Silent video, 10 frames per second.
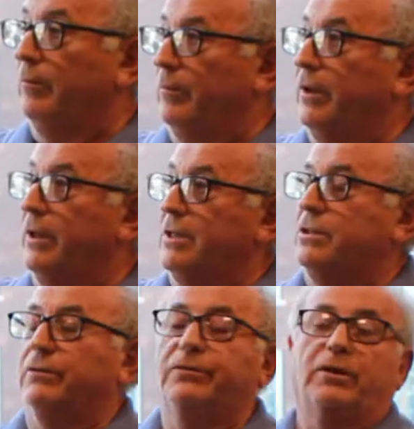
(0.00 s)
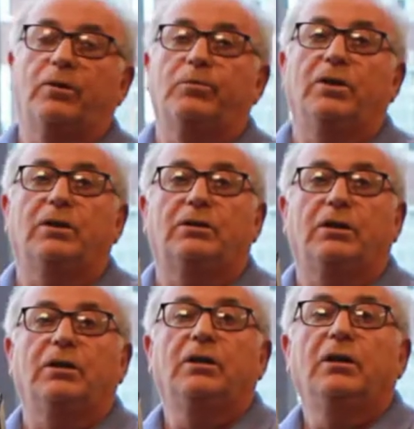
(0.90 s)
the rest of the
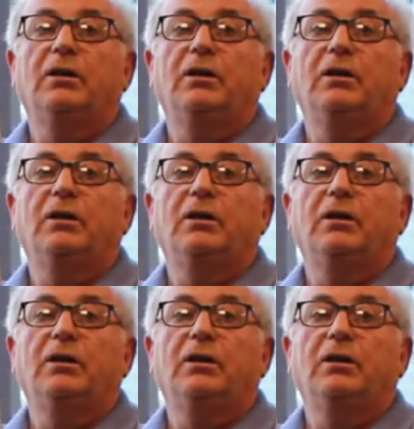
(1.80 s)
community